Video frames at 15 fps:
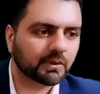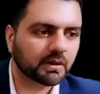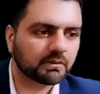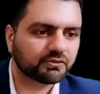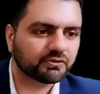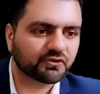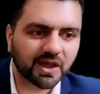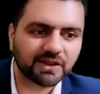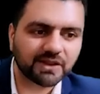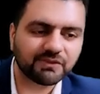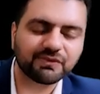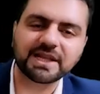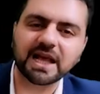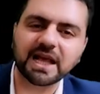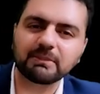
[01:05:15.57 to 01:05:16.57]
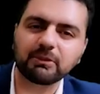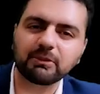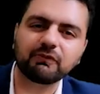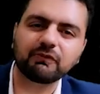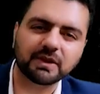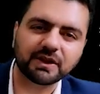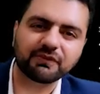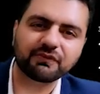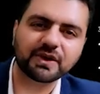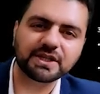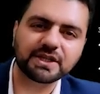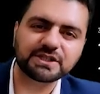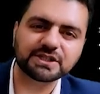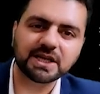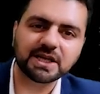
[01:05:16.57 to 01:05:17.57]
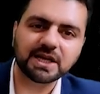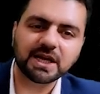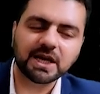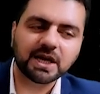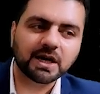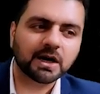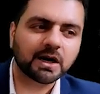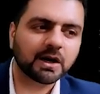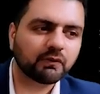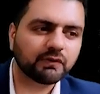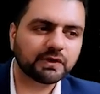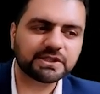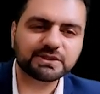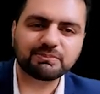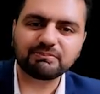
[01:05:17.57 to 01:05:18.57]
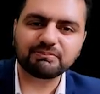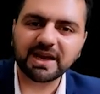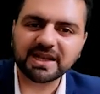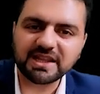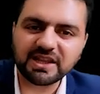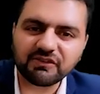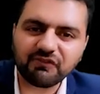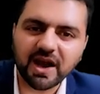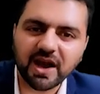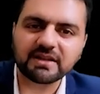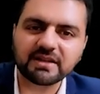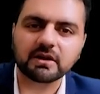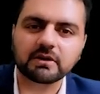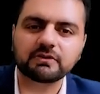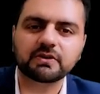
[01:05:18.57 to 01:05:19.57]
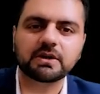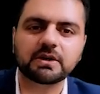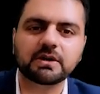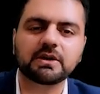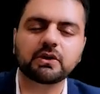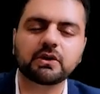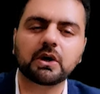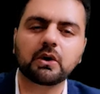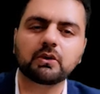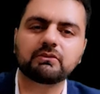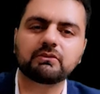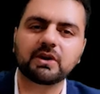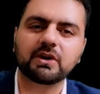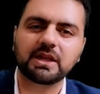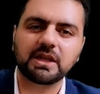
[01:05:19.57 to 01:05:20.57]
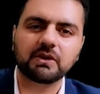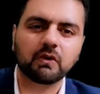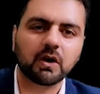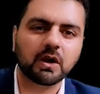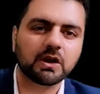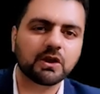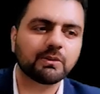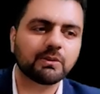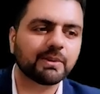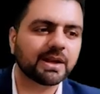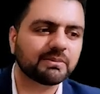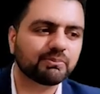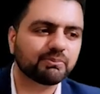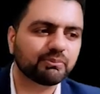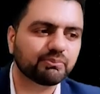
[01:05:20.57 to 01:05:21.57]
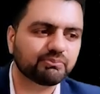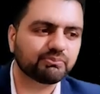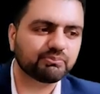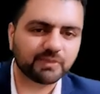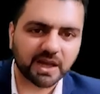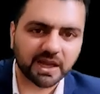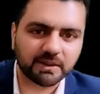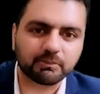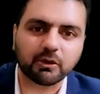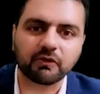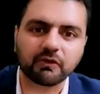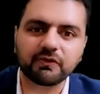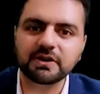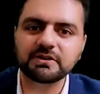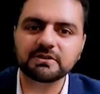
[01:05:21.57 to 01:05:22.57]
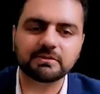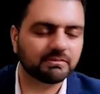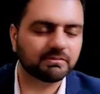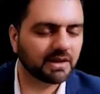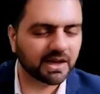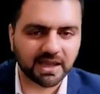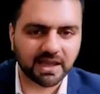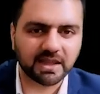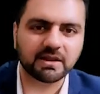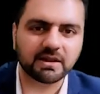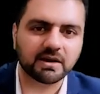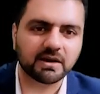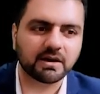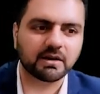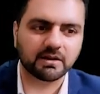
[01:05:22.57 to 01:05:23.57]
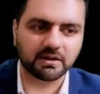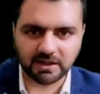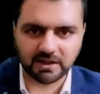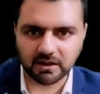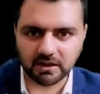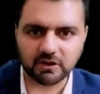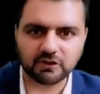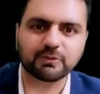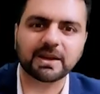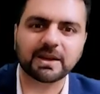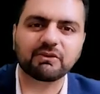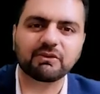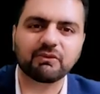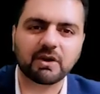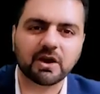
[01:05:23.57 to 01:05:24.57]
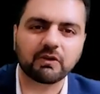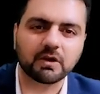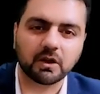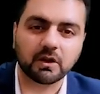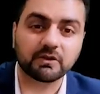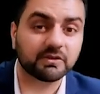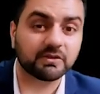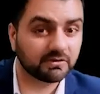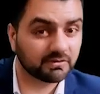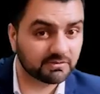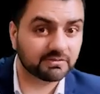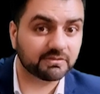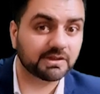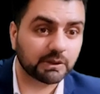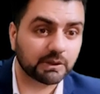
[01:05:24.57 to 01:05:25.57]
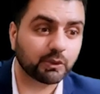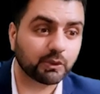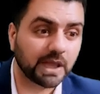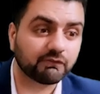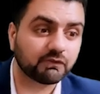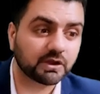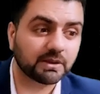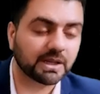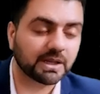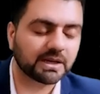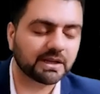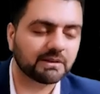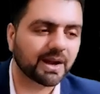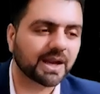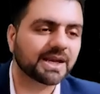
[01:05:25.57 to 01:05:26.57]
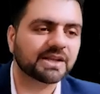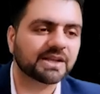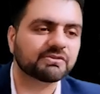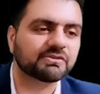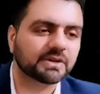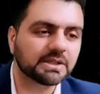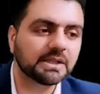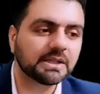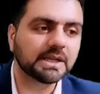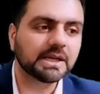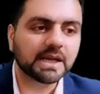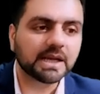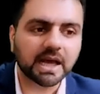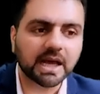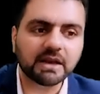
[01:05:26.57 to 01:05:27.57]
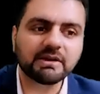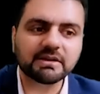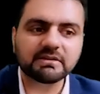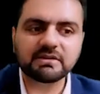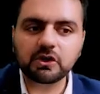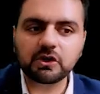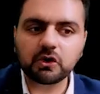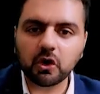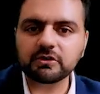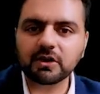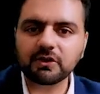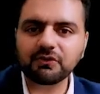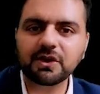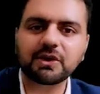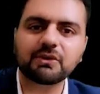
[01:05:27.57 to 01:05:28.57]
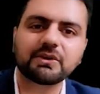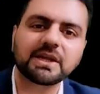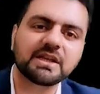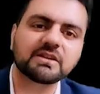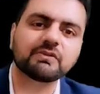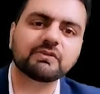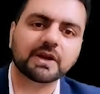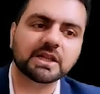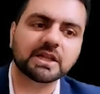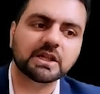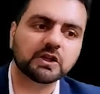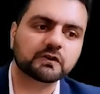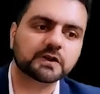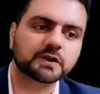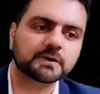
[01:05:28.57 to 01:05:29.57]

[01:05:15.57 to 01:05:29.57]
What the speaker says: trade with the help of leverage, which magnifies our trading volume and profits. Again, it can also magnify our losses. We have to keep that in mind as well. Anyways, the cost of equity is very lower.